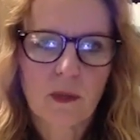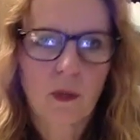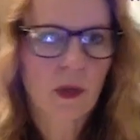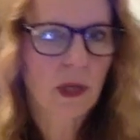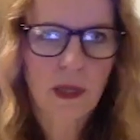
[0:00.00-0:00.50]
We're
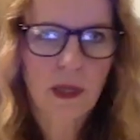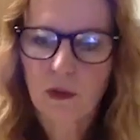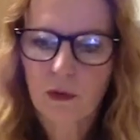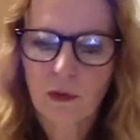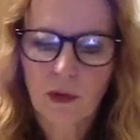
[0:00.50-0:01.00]
going to get
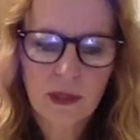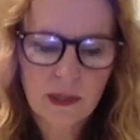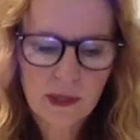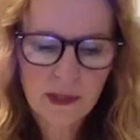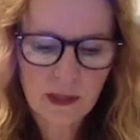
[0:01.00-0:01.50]
through
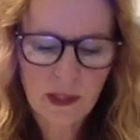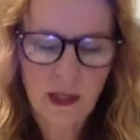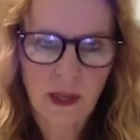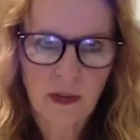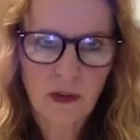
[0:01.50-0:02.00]
this
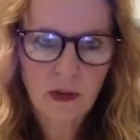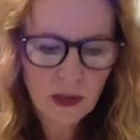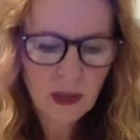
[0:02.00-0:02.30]
together.